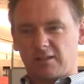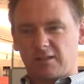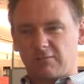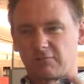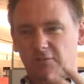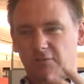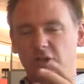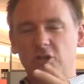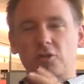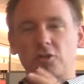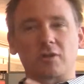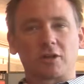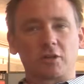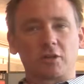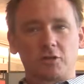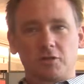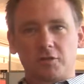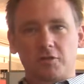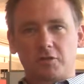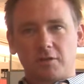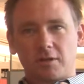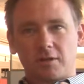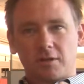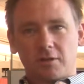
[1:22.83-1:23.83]

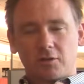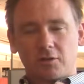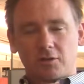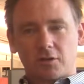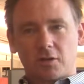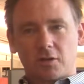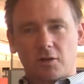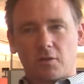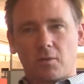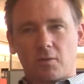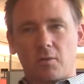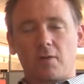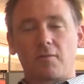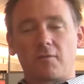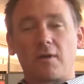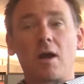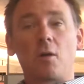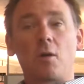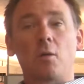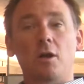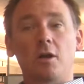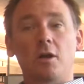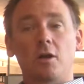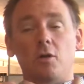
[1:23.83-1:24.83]
restrictions. So if I
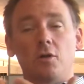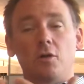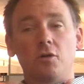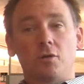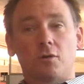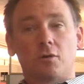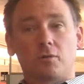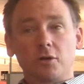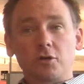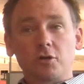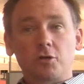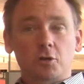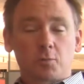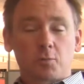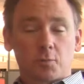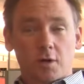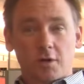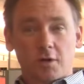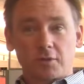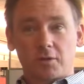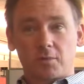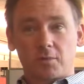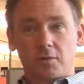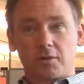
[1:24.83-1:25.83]
want to go and do a research
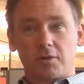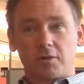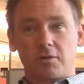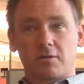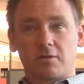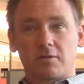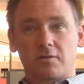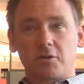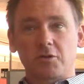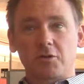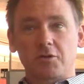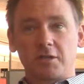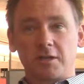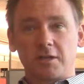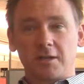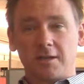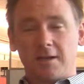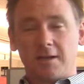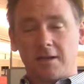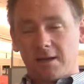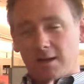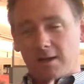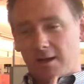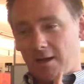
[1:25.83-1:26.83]
project with a university,
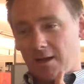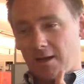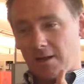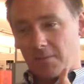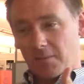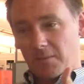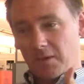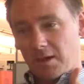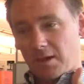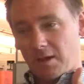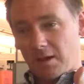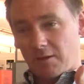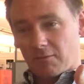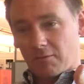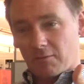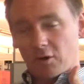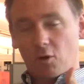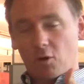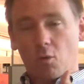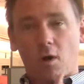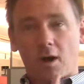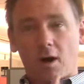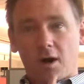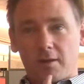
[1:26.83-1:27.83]

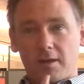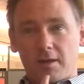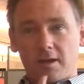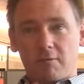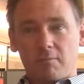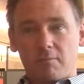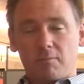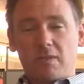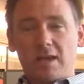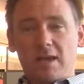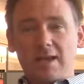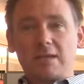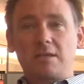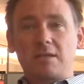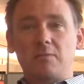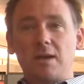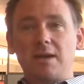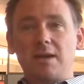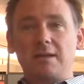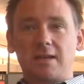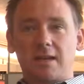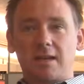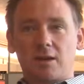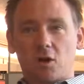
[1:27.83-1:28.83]
they get to
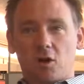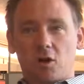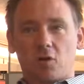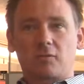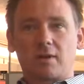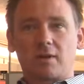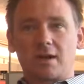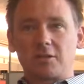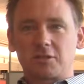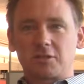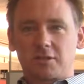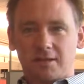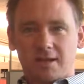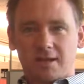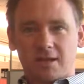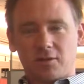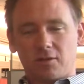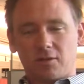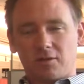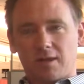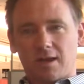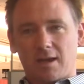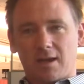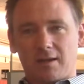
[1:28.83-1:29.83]
maintain all rights to
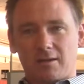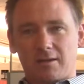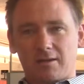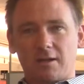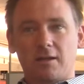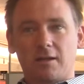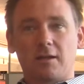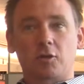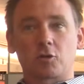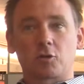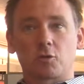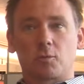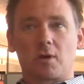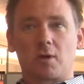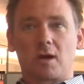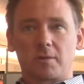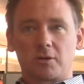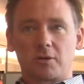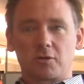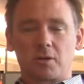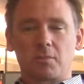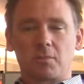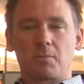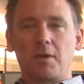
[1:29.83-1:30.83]
that intellectual
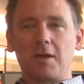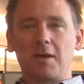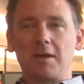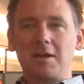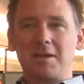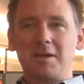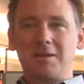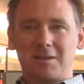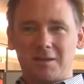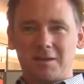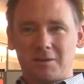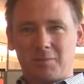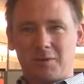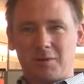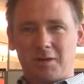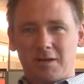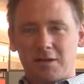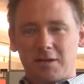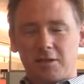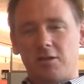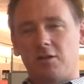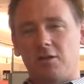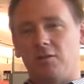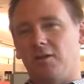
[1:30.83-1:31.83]
property. So I'm paying them
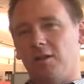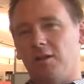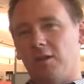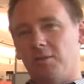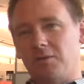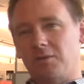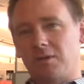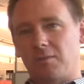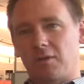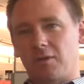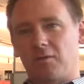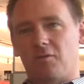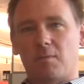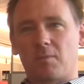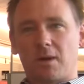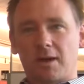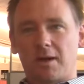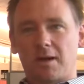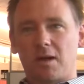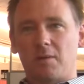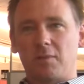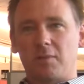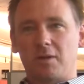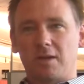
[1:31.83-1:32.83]
to develop something for my
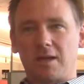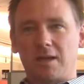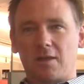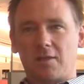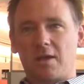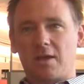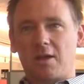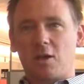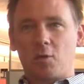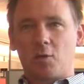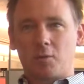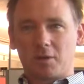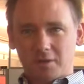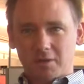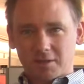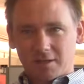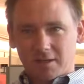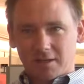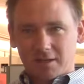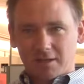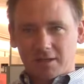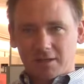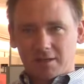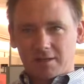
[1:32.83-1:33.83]
company, yet they own it.
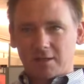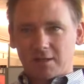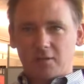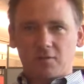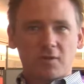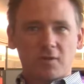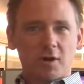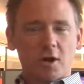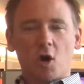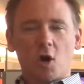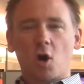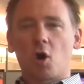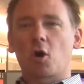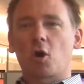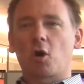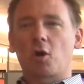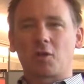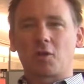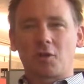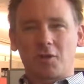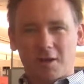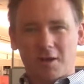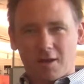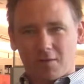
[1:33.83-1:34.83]
That's a very
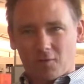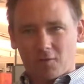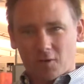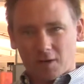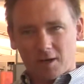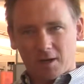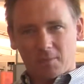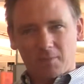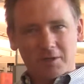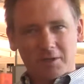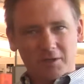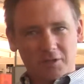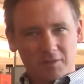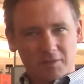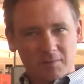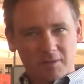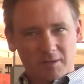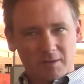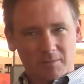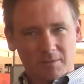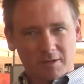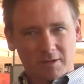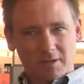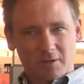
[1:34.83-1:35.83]
hard thing for companies to be
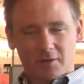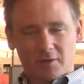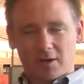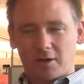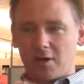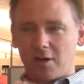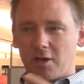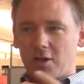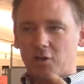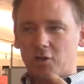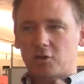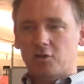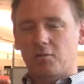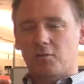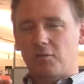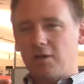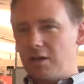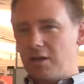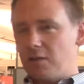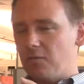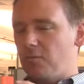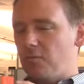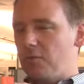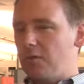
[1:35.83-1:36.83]
able to get around. So if they
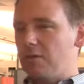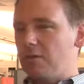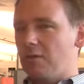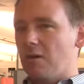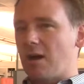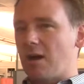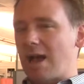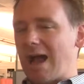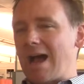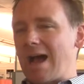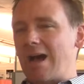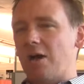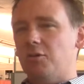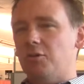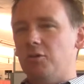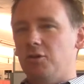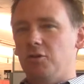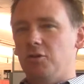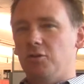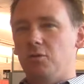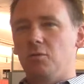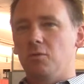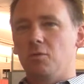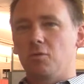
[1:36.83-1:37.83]
could figure out how to
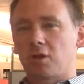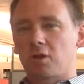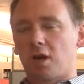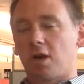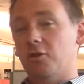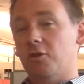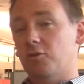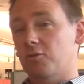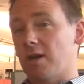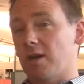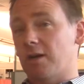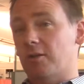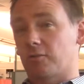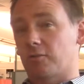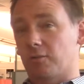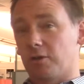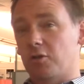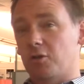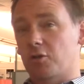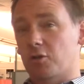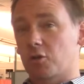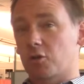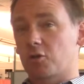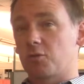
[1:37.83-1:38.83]
do contract
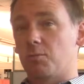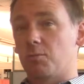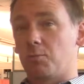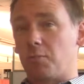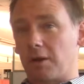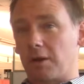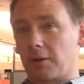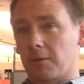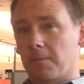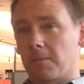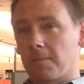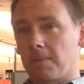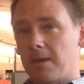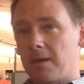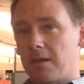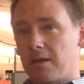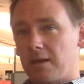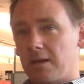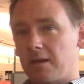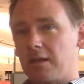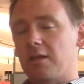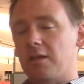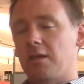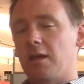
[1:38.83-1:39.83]
research better,
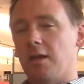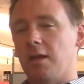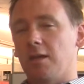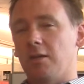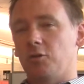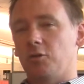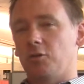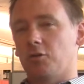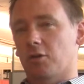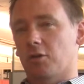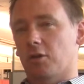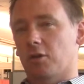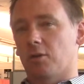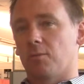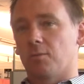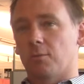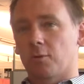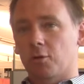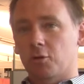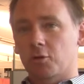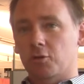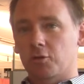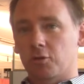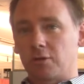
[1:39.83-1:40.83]
engage the
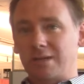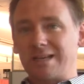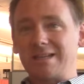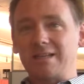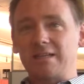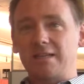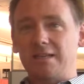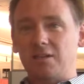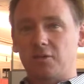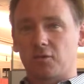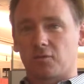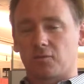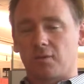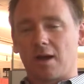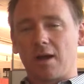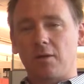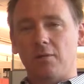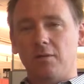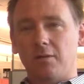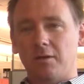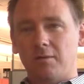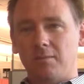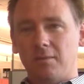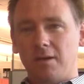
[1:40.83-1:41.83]
commercial entities
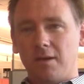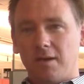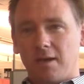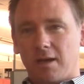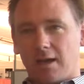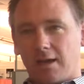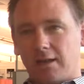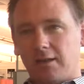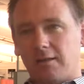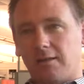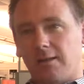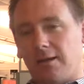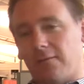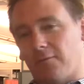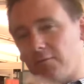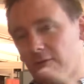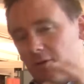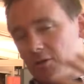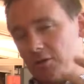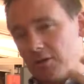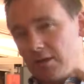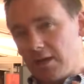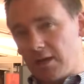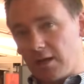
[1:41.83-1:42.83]
around them, and
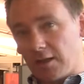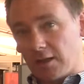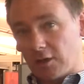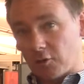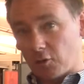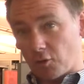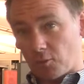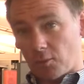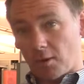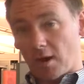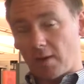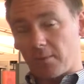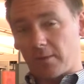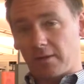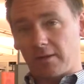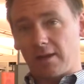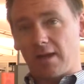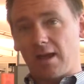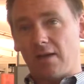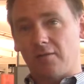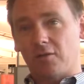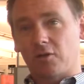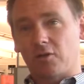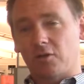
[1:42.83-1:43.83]
leverage the intellectual property they
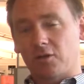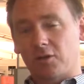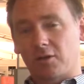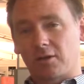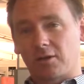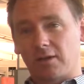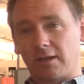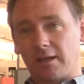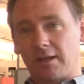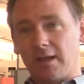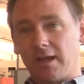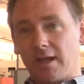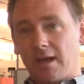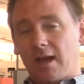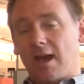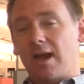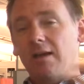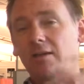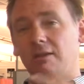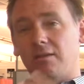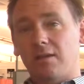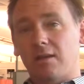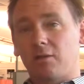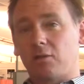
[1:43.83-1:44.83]
have internally, I
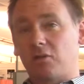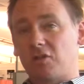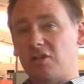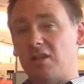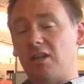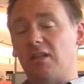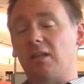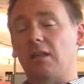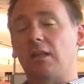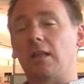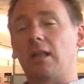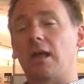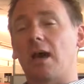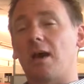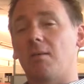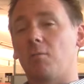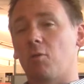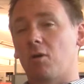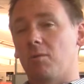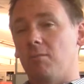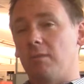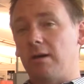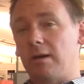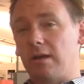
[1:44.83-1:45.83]
think they would see a lot
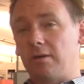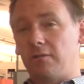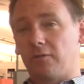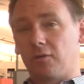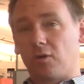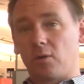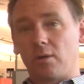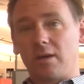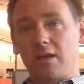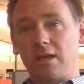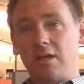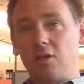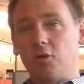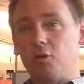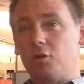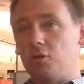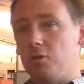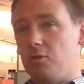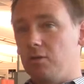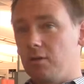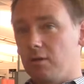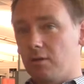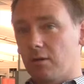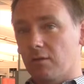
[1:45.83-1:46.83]
more money flowing
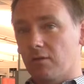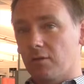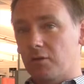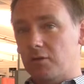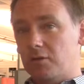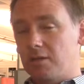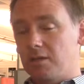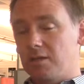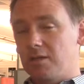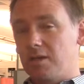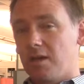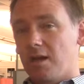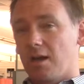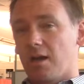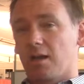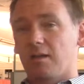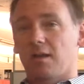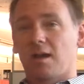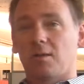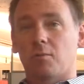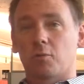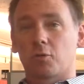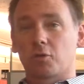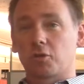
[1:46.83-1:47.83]
into the universities, a
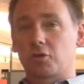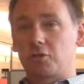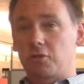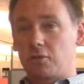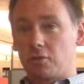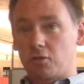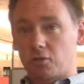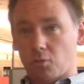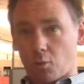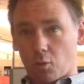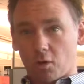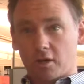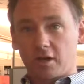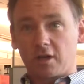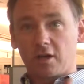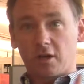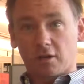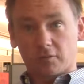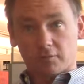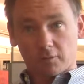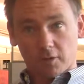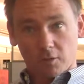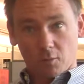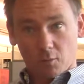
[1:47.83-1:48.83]
lot more students working
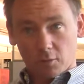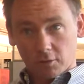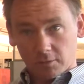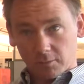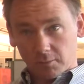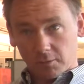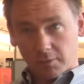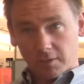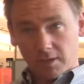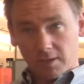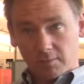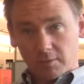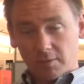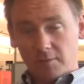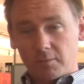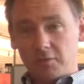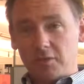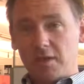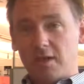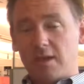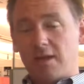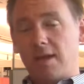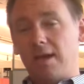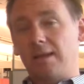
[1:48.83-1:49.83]
on real-world problems,
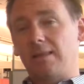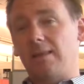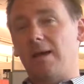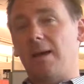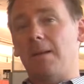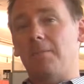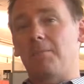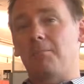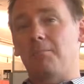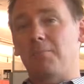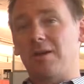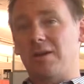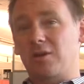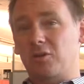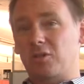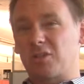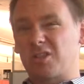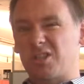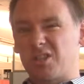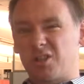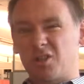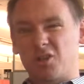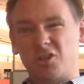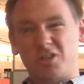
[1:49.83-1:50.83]
a lot better
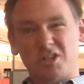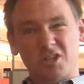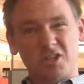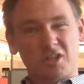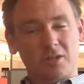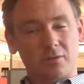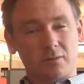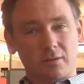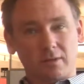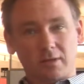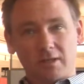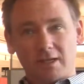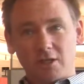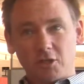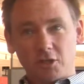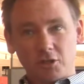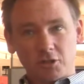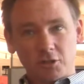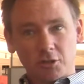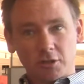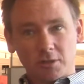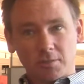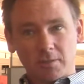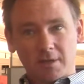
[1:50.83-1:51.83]
synergistic
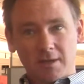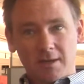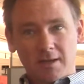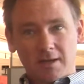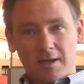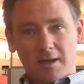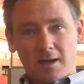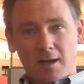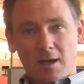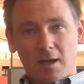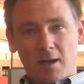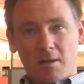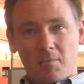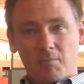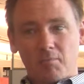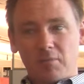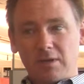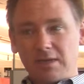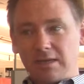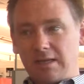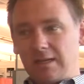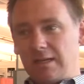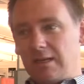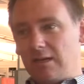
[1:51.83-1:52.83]
relationship.
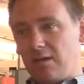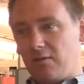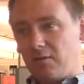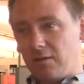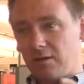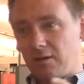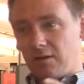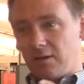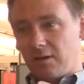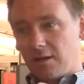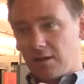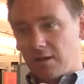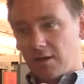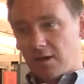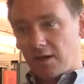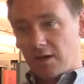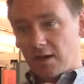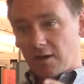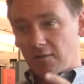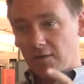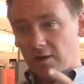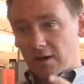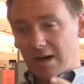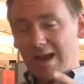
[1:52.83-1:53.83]
But given
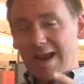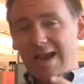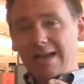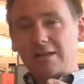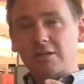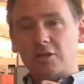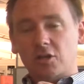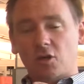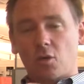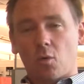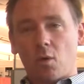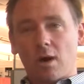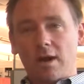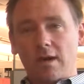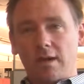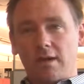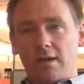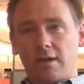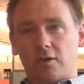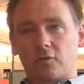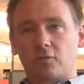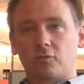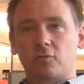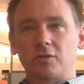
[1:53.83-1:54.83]
a very antiquated
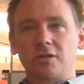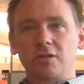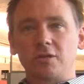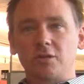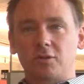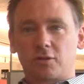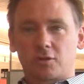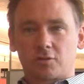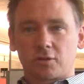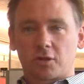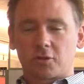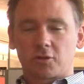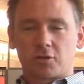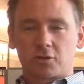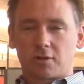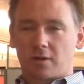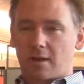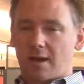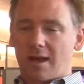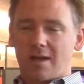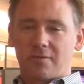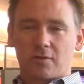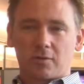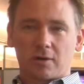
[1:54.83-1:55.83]
and rigid structure they
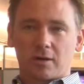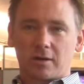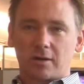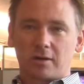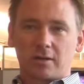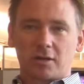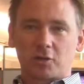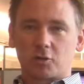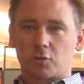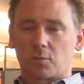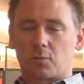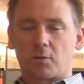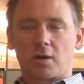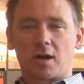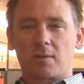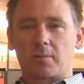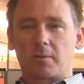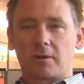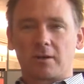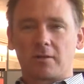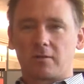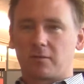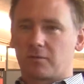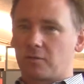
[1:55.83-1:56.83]
have around intellectual
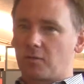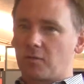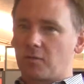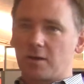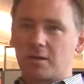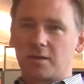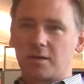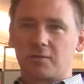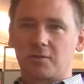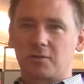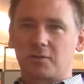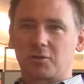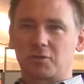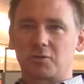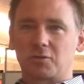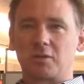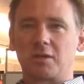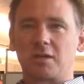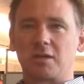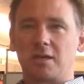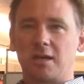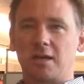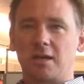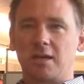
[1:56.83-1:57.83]
property, it's very difficult to
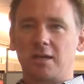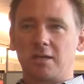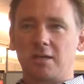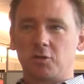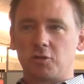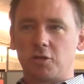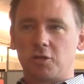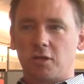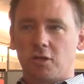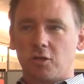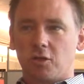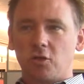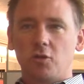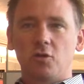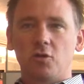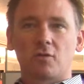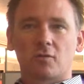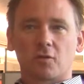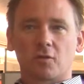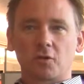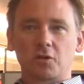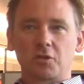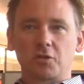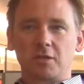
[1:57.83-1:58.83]
engage
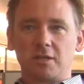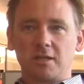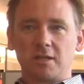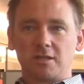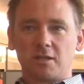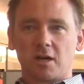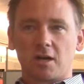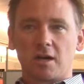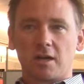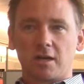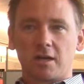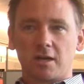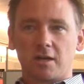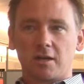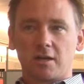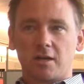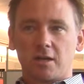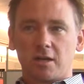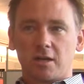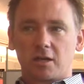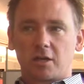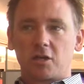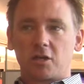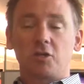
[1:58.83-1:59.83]
universities in
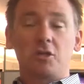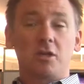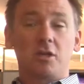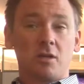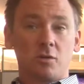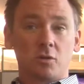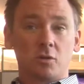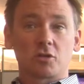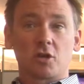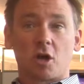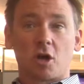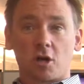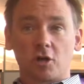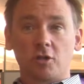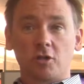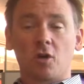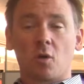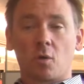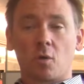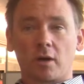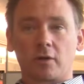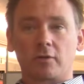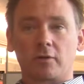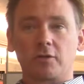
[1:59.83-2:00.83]
continuous
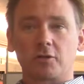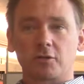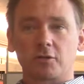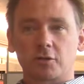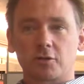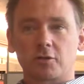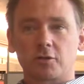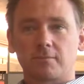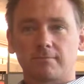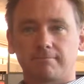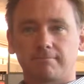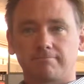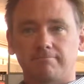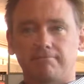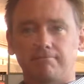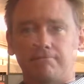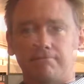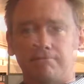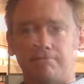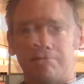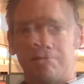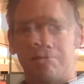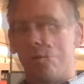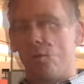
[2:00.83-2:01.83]
ongoing research.
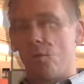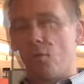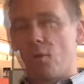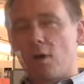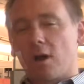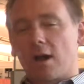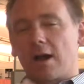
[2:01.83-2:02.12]
Where